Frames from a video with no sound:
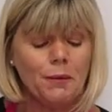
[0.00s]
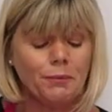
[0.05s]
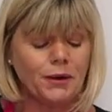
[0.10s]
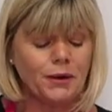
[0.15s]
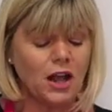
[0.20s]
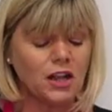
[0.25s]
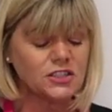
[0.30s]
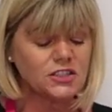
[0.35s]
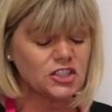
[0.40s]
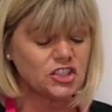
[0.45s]

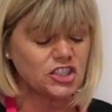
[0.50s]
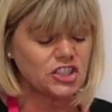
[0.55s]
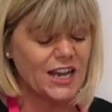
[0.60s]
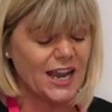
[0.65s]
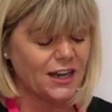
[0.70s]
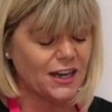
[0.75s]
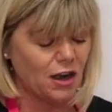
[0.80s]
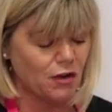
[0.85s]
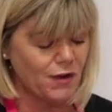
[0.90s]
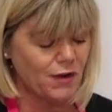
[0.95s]
But also
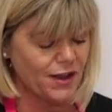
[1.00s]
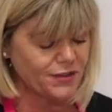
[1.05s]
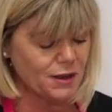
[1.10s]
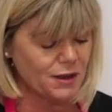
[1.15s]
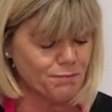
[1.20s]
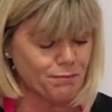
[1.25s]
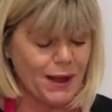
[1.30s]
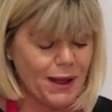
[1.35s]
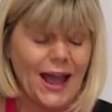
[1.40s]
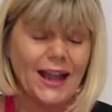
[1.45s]
check around
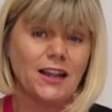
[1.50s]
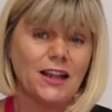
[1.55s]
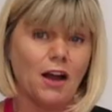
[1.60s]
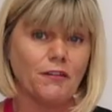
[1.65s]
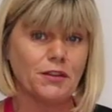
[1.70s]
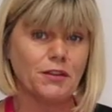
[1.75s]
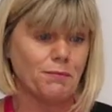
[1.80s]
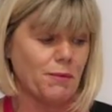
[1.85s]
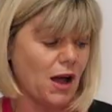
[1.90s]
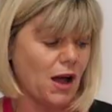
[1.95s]
the back
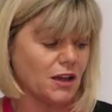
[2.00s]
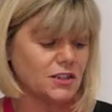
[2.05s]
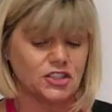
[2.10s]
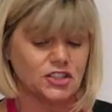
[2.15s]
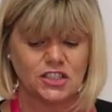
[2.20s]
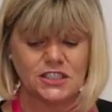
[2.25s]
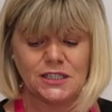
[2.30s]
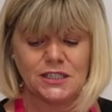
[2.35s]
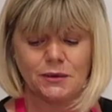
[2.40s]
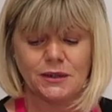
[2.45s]
of the
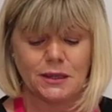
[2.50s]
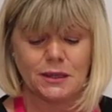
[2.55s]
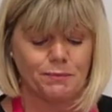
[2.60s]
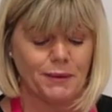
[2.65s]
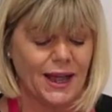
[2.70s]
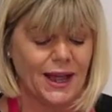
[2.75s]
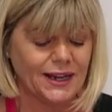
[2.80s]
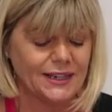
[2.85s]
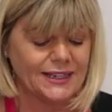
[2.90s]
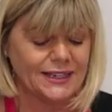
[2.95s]
box. You see where the
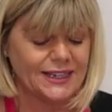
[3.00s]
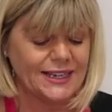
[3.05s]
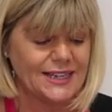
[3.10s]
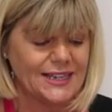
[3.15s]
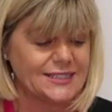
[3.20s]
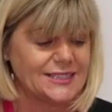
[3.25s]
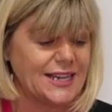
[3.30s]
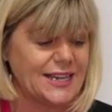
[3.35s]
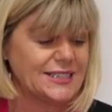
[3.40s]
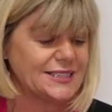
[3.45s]
back of the
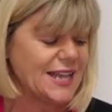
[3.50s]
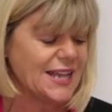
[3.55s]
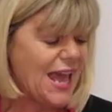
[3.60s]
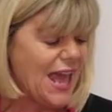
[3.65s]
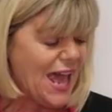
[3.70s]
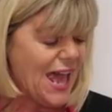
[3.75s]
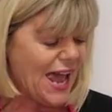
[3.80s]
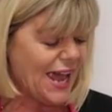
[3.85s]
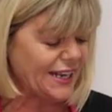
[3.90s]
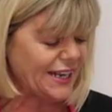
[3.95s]
lid is.
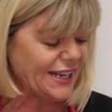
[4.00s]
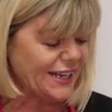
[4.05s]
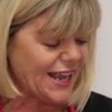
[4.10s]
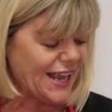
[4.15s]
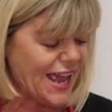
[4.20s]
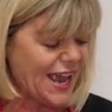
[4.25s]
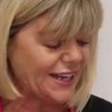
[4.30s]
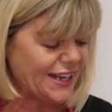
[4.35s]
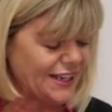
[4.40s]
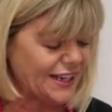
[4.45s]
And
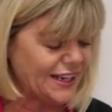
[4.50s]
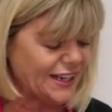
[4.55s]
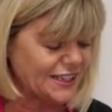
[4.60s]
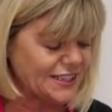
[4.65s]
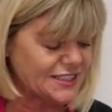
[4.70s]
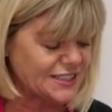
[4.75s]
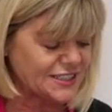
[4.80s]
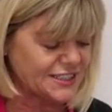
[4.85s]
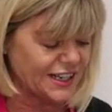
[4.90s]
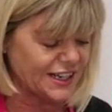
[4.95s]
again, you
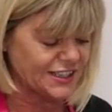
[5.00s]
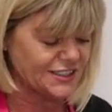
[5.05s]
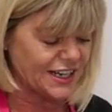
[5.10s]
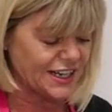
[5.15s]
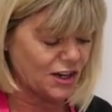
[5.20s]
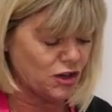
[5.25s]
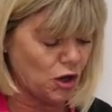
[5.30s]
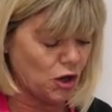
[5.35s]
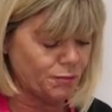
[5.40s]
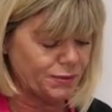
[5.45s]
can insert
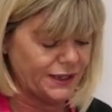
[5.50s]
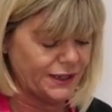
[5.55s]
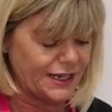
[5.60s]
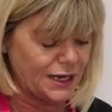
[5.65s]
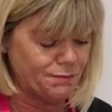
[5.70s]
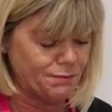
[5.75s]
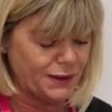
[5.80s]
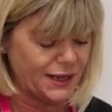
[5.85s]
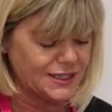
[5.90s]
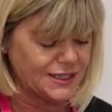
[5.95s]
a couple of
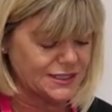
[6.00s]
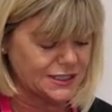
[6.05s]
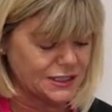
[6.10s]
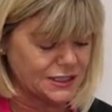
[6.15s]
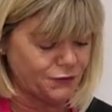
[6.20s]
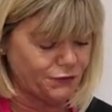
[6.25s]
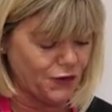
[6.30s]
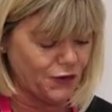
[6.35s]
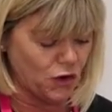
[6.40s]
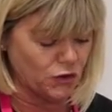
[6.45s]
little
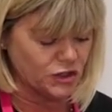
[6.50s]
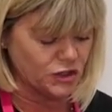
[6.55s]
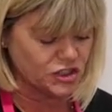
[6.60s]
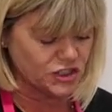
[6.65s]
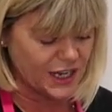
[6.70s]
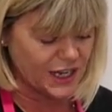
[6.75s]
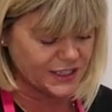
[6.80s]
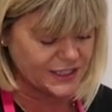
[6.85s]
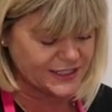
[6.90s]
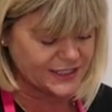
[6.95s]
pieces of
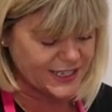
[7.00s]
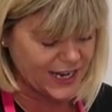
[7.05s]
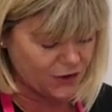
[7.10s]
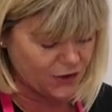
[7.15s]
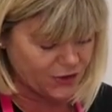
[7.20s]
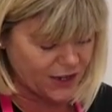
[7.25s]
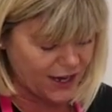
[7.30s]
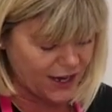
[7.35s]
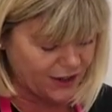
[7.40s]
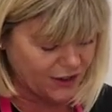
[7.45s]
foliage kind of
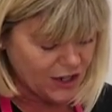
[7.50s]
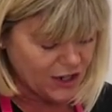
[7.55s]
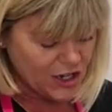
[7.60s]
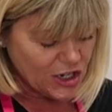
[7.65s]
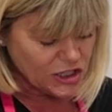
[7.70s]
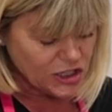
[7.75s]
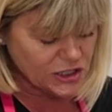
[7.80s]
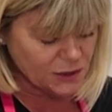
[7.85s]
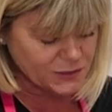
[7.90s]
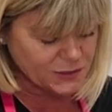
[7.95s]
down there.
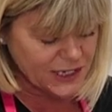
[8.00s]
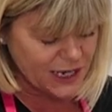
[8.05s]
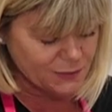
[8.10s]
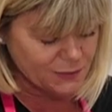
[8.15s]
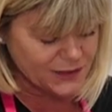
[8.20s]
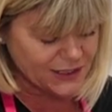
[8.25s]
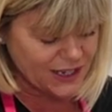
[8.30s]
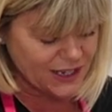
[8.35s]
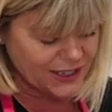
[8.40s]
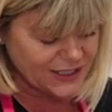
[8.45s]

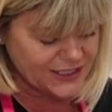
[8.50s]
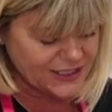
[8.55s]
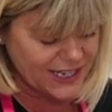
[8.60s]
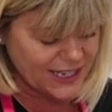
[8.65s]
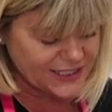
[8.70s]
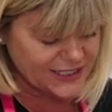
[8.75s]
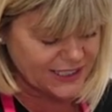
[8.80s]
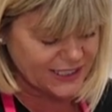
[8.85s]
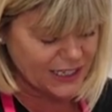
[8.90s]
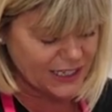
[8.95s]
Sometimes it kind of
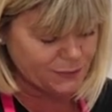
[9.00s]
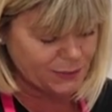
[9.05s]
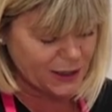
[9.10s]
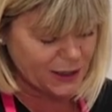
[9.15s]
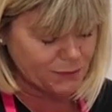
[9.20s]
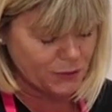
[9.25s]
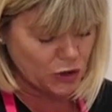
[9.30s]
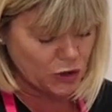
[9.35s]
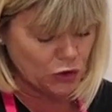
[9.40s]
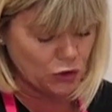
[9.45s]
takes a little
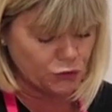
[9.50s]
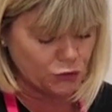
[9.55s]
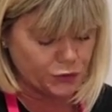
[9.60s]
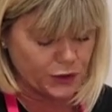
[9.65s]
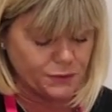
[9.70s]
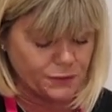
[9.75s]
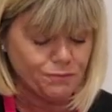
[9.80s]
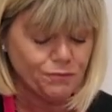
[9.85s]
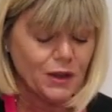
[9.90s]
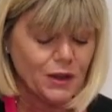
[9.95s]
bit of
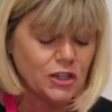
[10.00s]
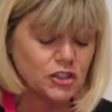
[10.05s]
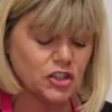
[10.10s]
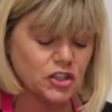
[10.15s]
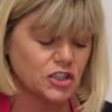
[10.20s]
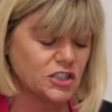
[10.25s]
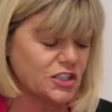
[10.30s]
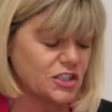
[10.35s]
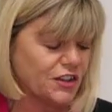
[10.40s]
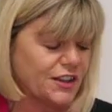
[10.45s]
maneuvering
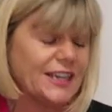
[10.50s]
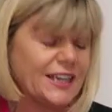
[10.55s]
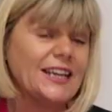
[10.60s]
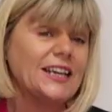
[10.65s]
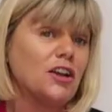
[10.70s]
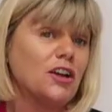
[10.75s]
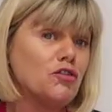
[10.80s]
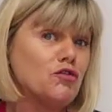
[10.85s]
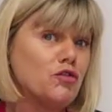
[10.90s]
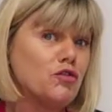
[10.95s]
just so that
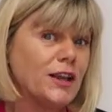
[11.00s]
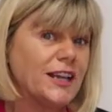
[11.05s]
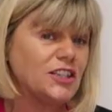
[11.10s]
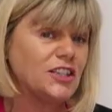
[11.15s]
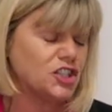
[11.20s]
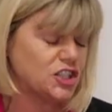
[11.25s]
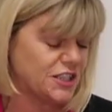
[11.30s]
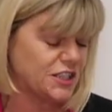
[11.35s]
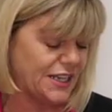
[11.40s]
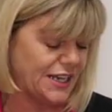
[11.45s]
you can
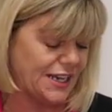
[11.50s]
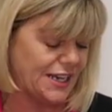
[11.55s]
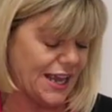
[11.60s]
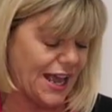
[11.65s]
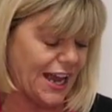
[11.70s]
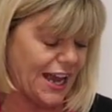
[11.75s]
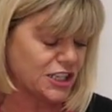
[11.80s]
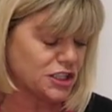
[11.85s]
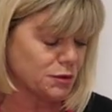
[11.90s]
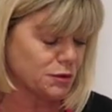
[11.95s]
reach
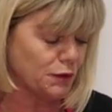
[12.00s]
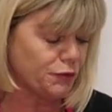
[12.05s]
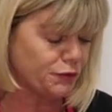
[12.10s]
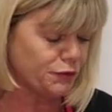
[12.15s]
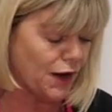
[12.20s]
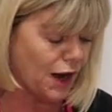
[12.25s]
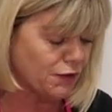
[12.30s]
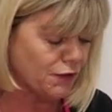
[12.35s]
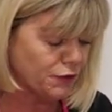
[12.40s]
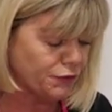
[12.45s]
the actual
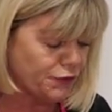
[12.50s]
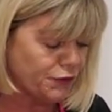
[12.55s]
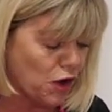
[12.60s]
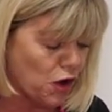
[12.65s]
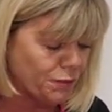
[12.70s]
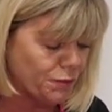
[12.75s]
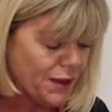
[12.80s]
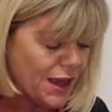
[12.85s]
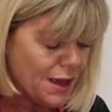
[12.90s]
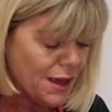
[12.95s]
floral
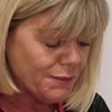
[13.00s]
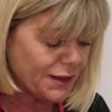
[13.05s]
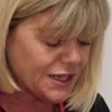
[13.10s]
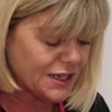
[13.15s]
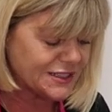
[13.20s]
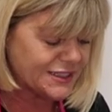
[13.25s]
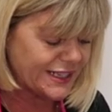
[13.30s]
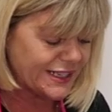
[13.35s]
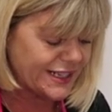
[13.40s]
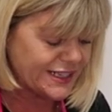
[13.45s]
foam,
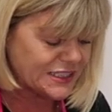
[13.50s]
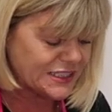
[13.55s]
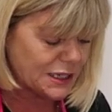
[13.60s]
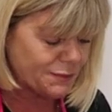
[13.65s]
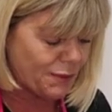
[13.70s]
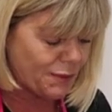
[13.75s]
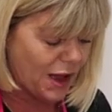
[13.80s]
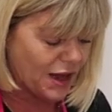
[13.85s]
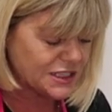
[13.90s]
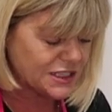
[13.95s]
because the lid of
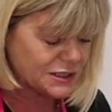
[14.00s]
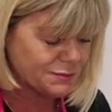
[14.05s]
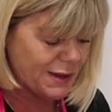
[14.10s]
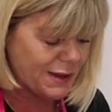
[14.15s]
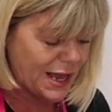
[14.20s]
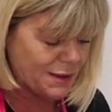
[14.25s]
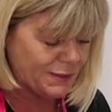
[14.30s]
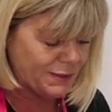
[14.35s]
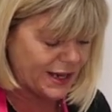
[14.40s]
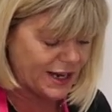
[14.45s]
the box
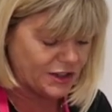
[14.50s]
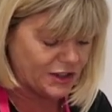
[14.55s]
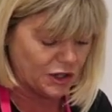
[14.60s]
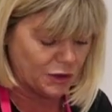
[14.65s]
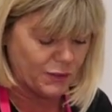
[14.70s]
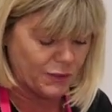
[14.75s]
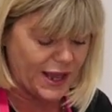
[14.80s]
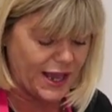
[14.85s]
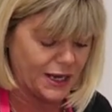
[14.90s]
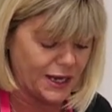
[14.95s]
may be in
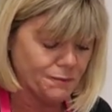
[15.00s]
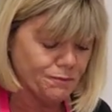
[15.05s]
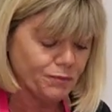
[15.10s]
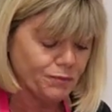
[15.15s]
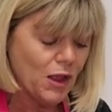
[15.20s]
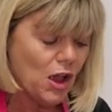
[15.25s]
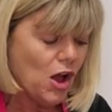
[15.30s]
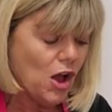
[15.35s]
your way.